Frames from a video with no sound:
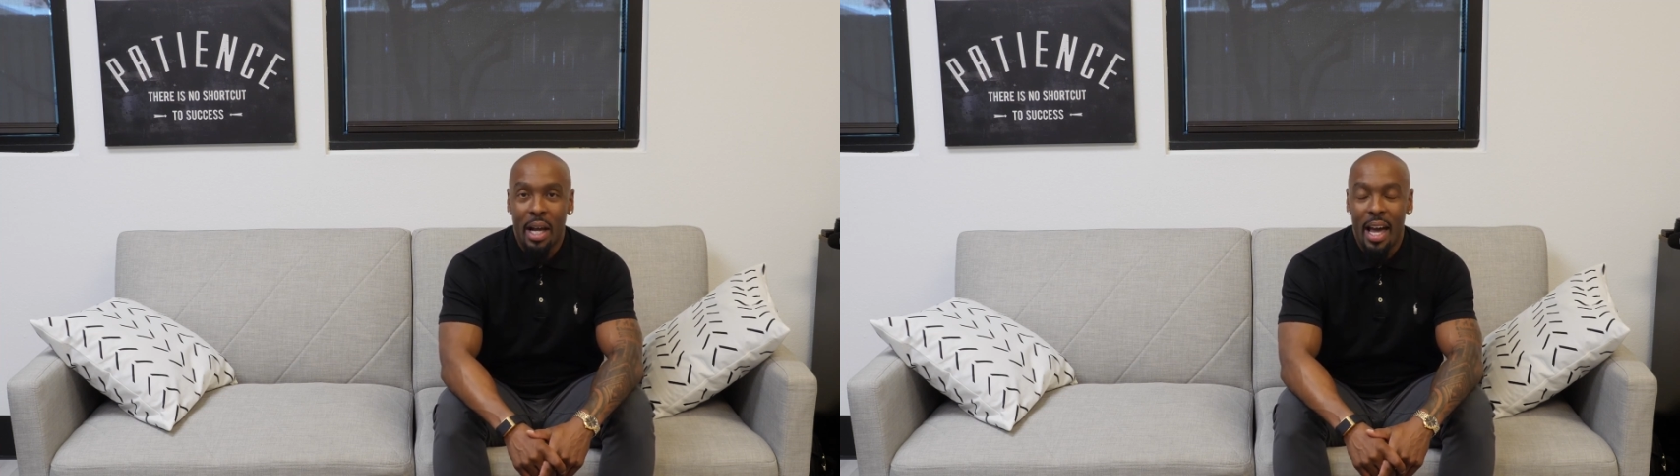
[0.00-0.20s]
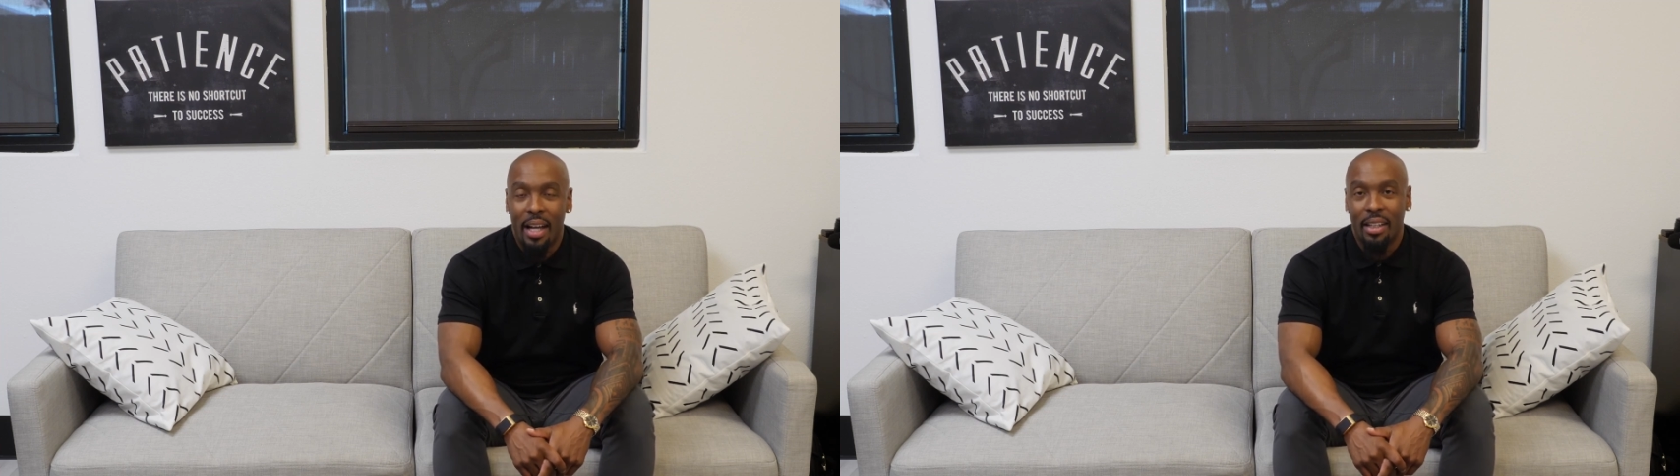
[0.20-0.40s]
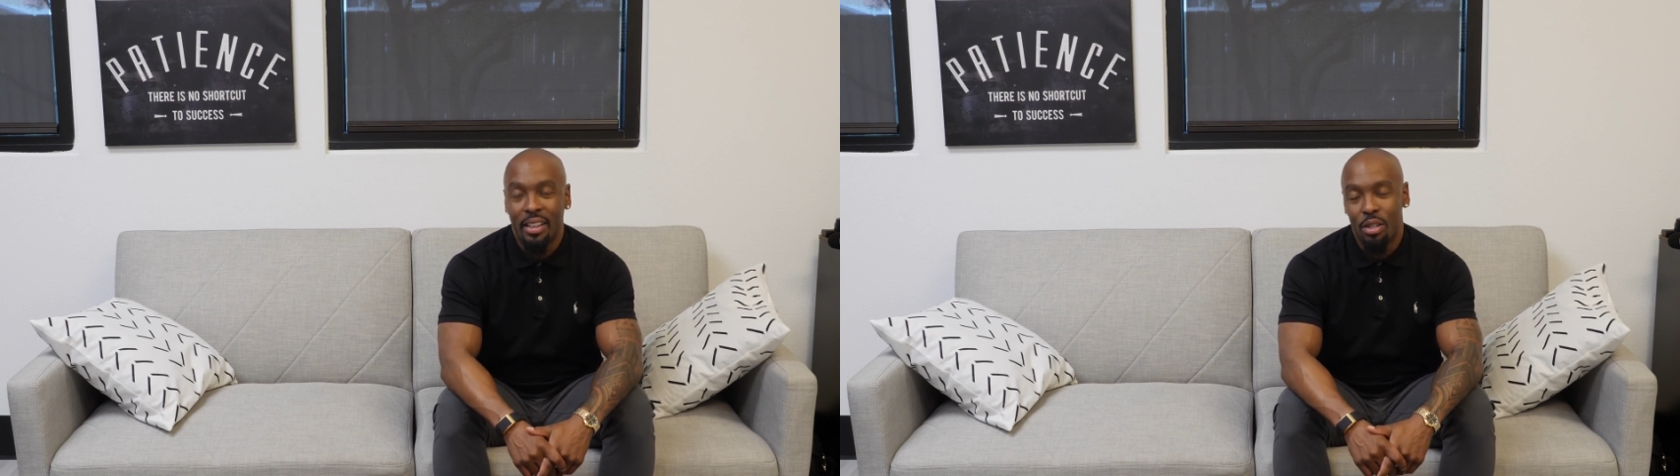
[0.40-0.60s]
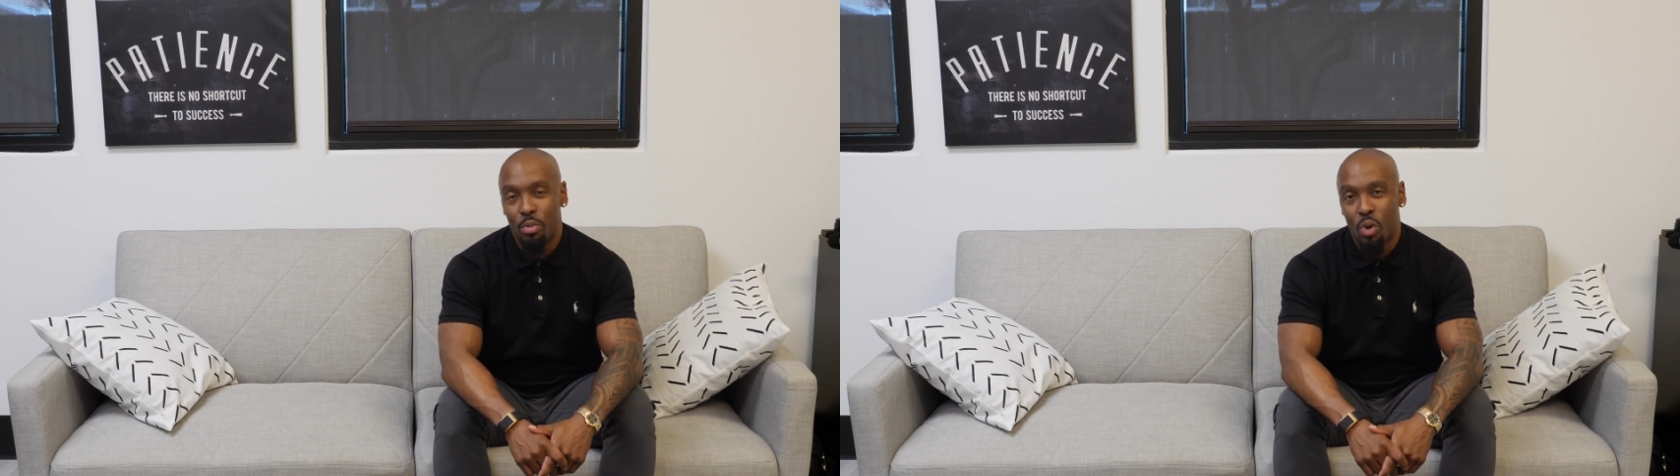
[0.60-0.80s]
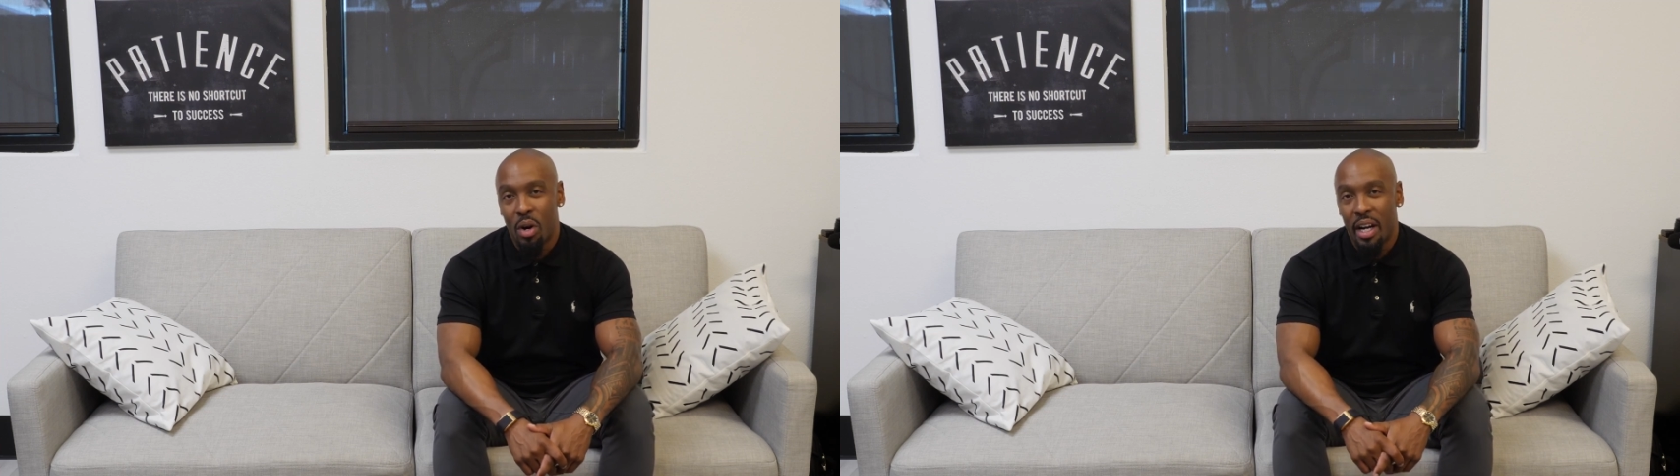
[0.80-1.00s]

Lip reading: have had a little more